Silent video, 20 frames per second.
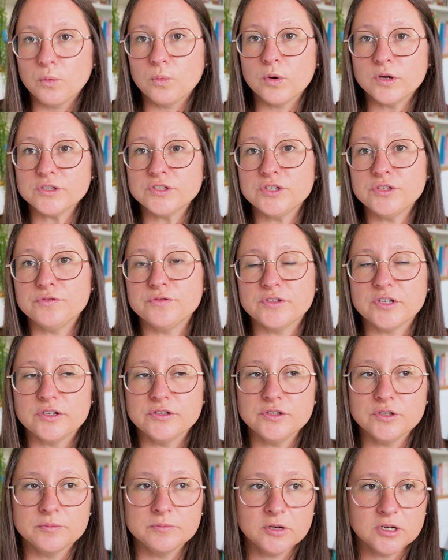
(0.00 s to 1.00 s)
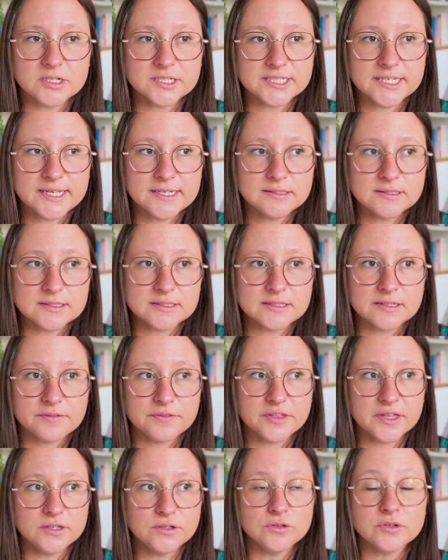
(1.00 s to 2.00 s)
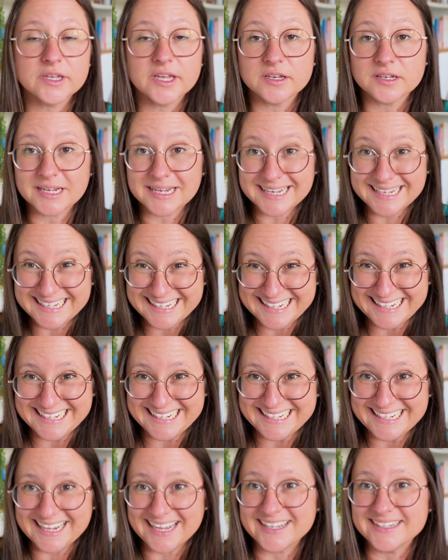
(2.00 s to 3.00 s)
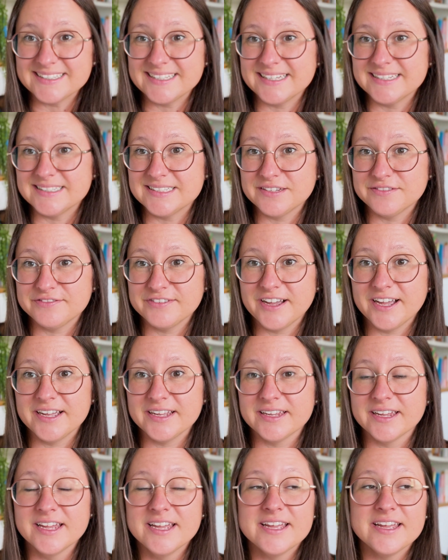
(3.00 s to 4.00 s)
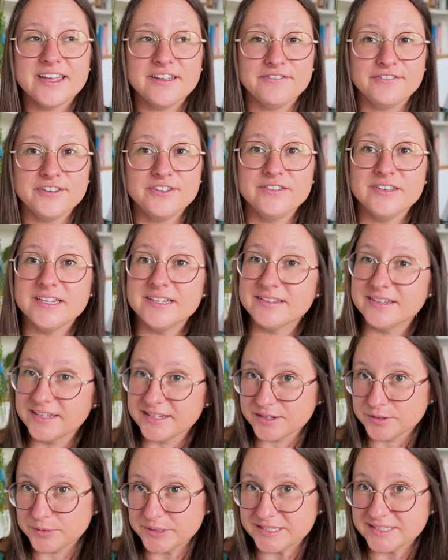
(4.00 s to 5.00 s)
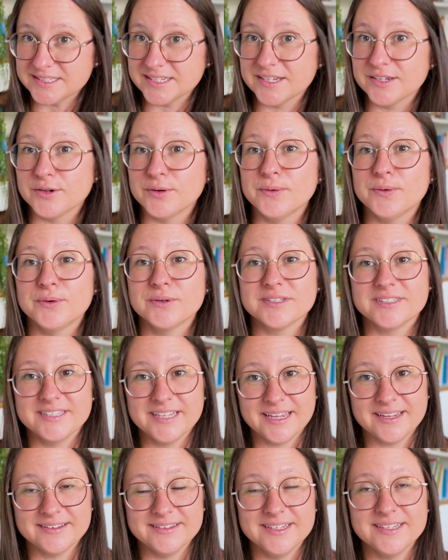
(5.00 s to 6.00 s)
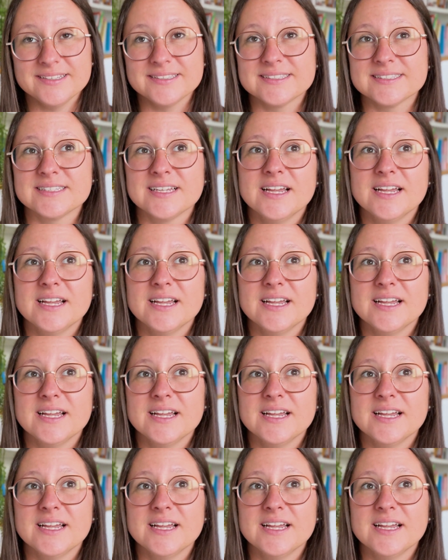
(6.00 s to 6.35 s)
Once you've done your mock test, then you can clearly identify if you need linguistic or techniques.